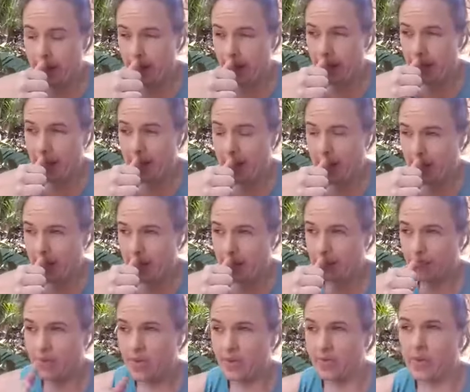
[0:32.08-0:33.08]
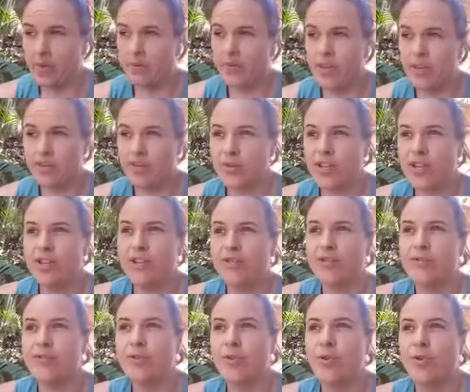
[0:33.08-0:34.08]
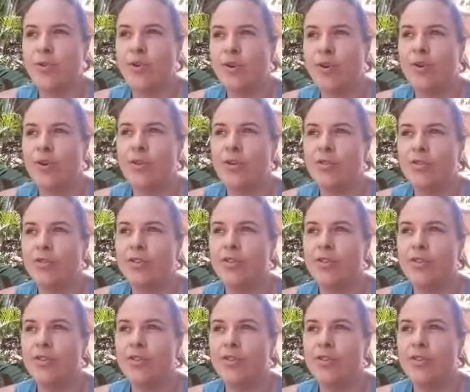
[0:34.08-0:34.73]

and when we're looking for,